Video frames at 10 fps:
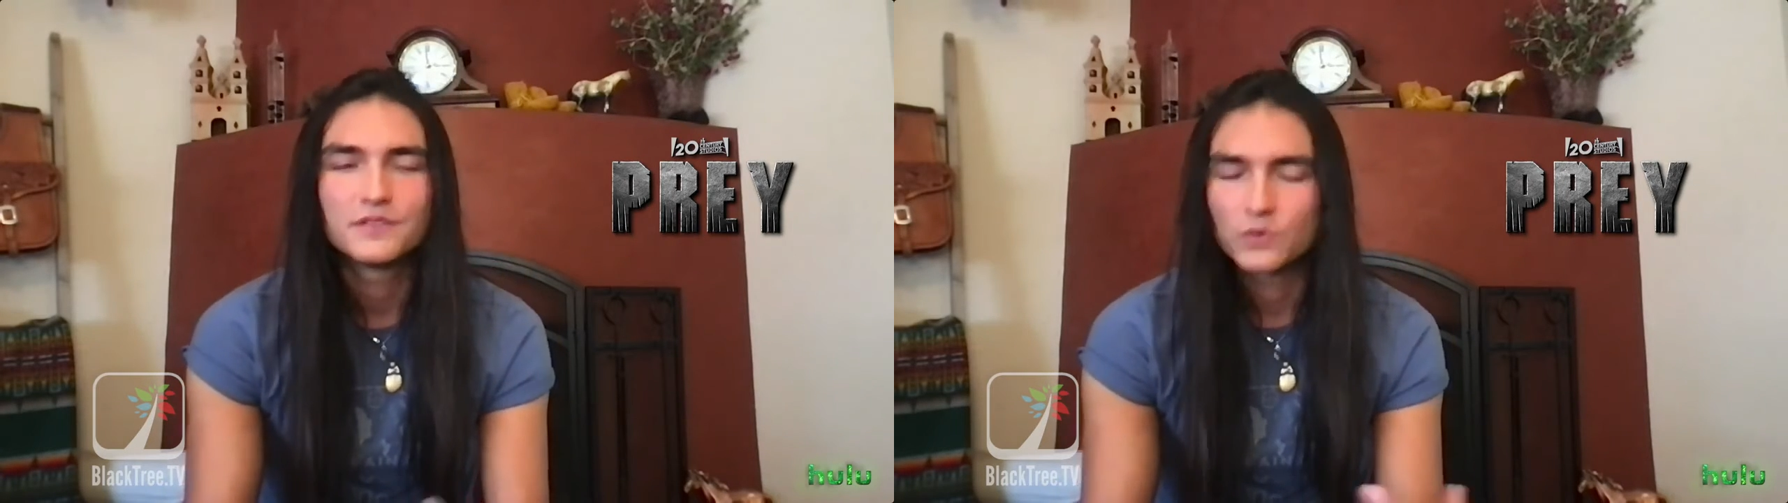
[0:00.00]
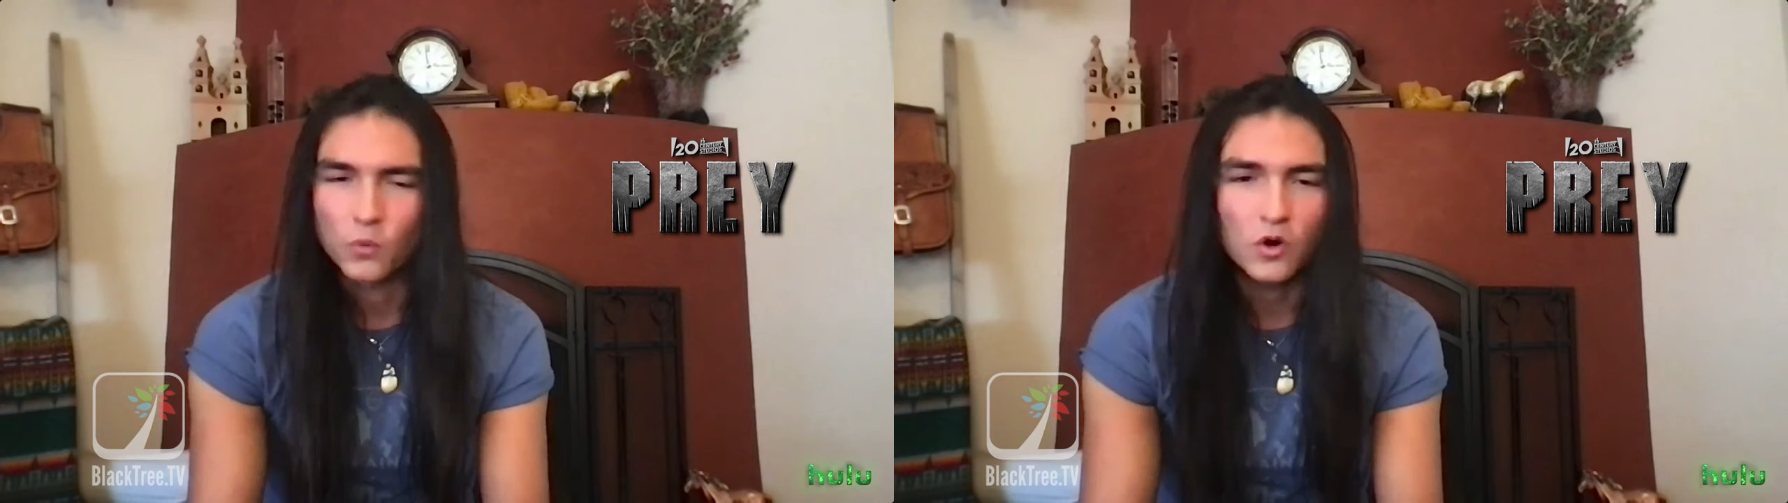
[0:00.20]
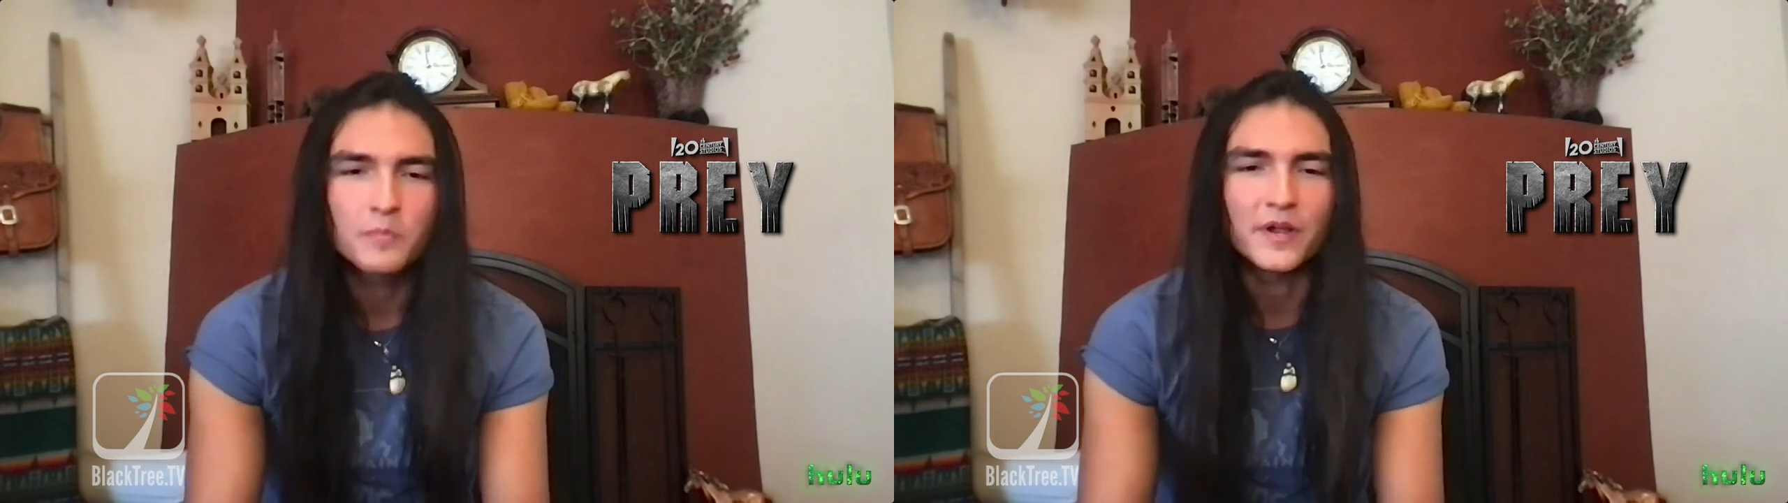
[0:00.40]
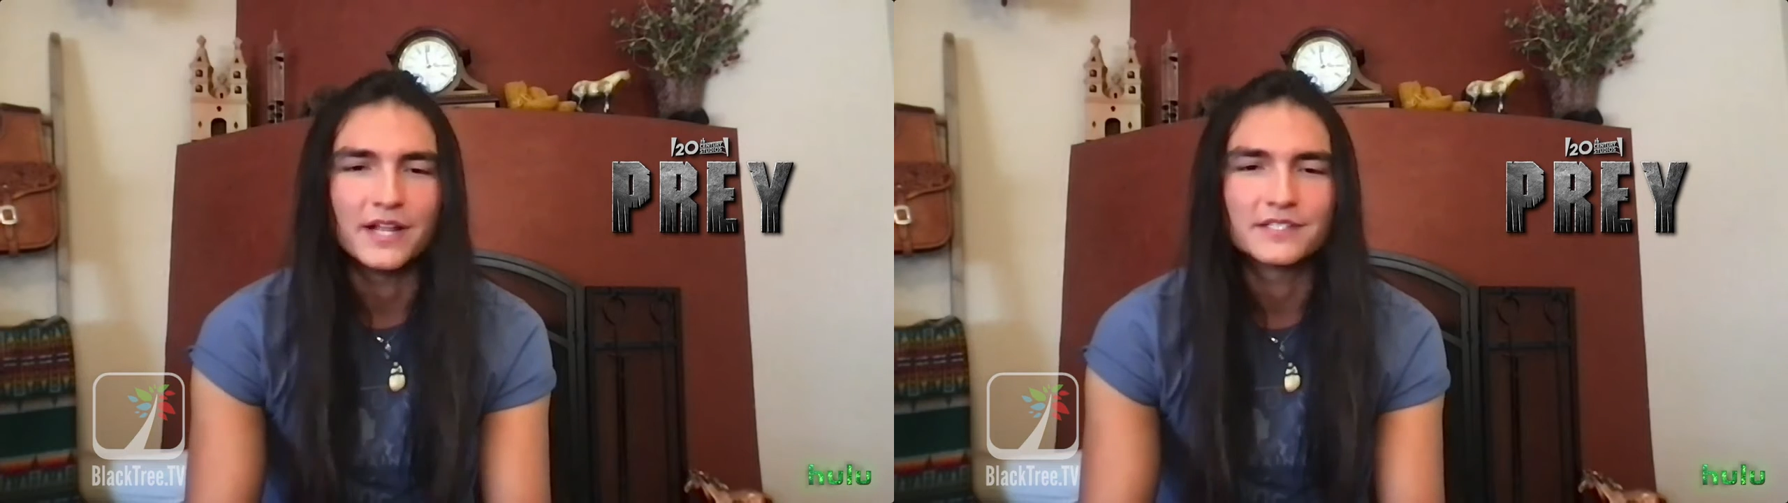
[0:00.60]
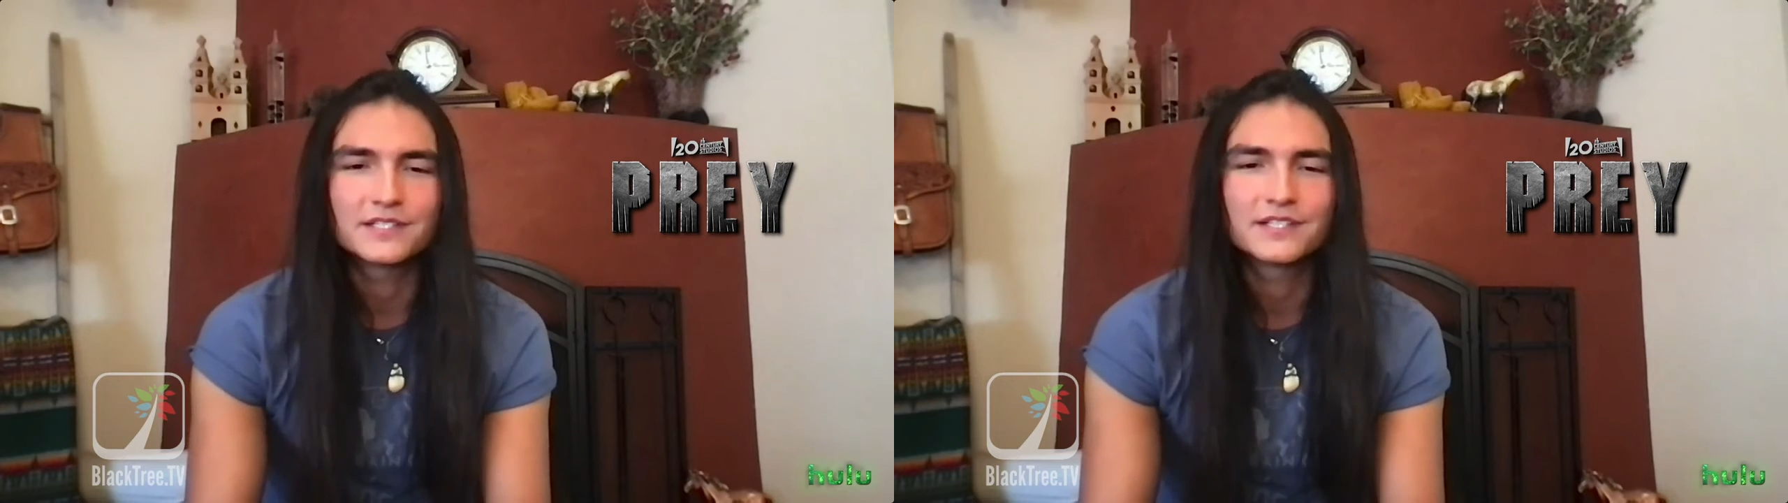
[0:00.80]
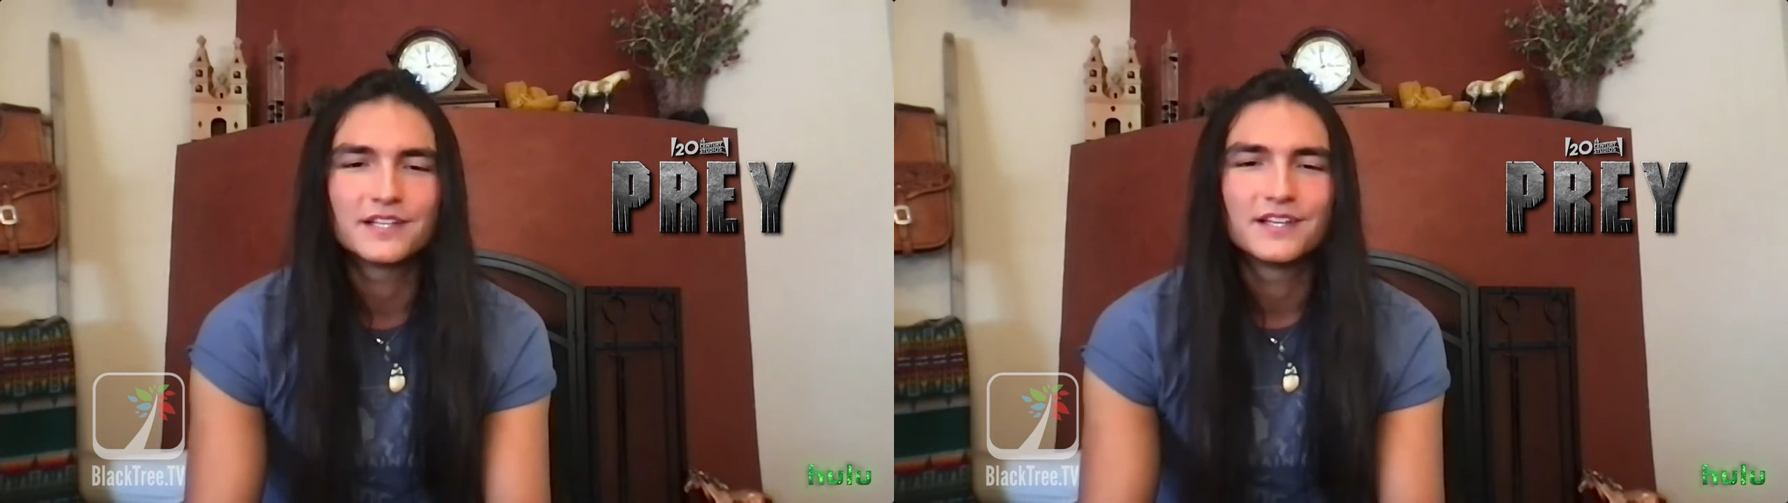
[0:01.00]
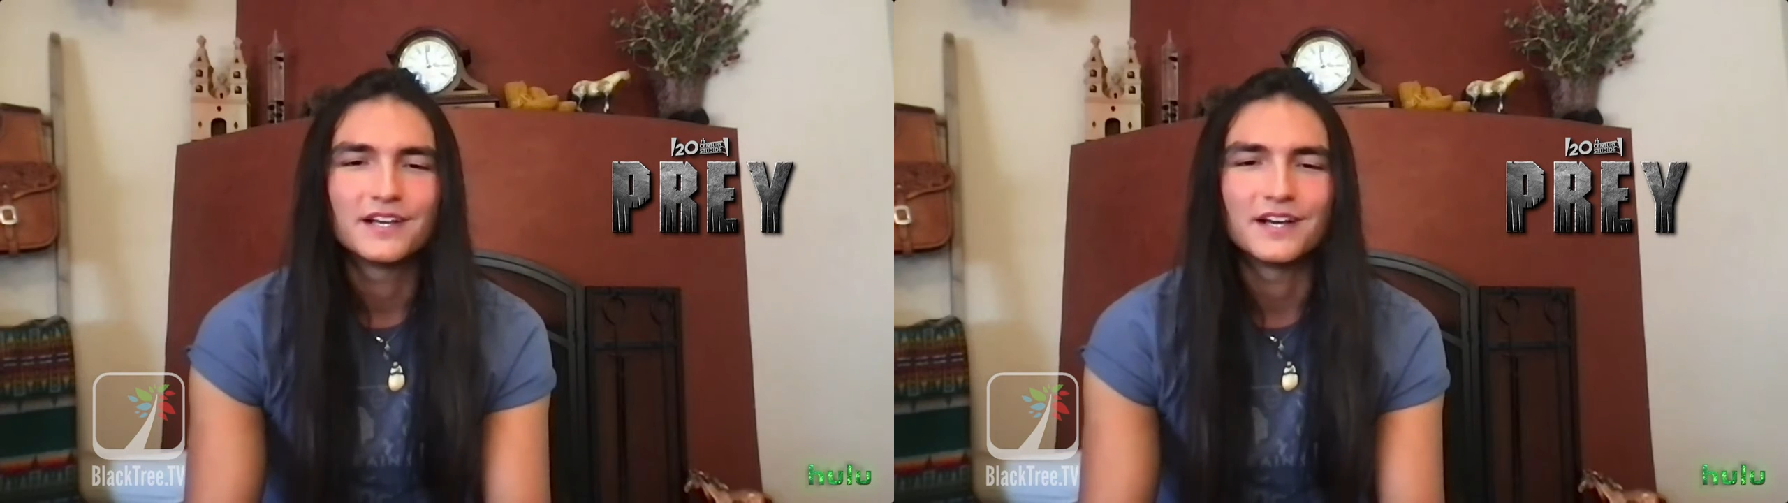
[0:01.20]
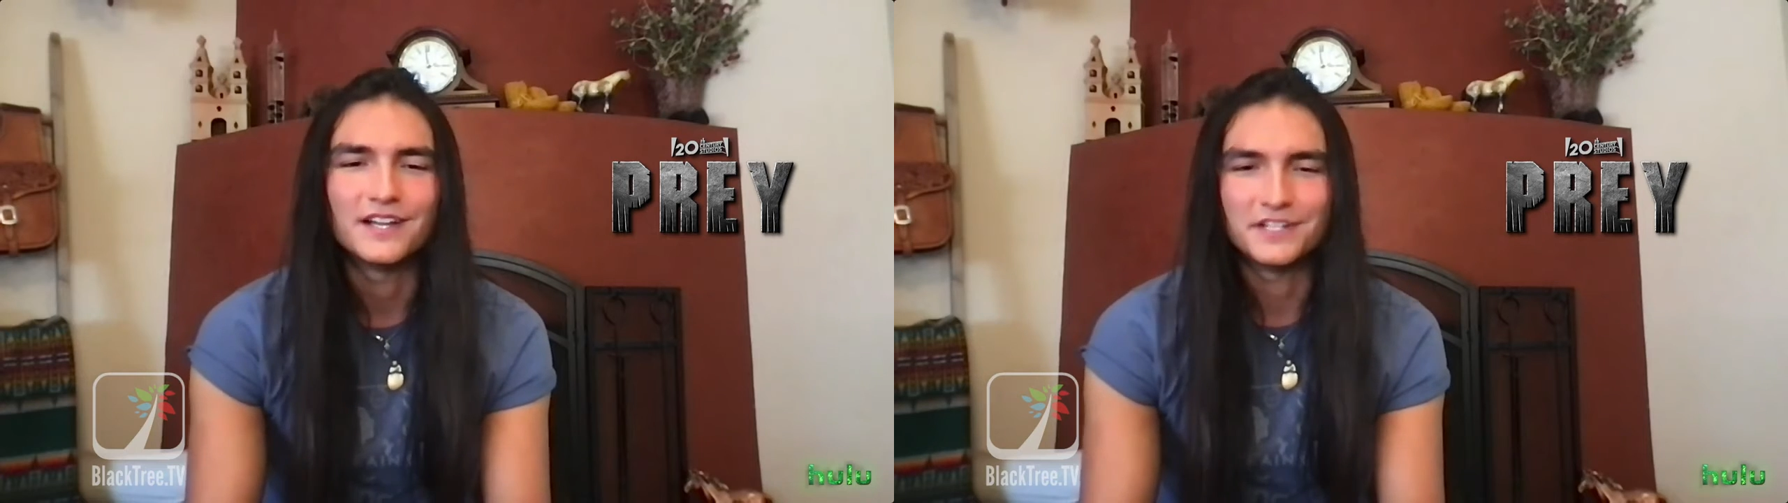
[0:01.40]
the war paints. Uh,